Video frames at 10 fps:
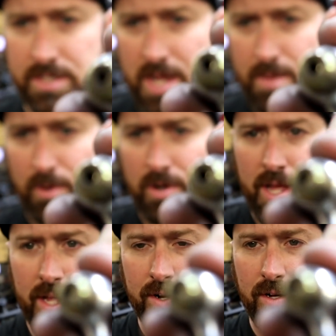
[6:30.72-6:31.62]
a tapered
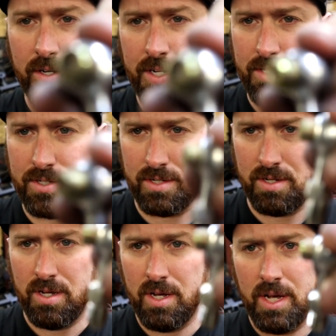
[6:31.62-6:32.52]
end on it,
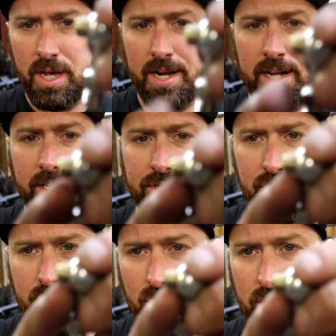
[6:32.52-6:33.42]
and I can
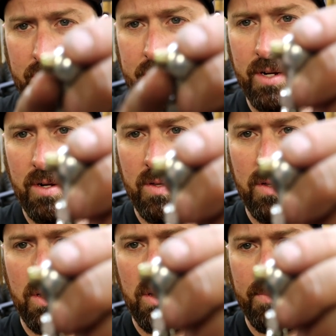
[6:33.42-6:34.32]
shorten it.
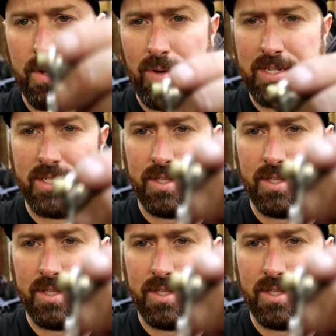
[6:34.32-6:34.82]
Man, why is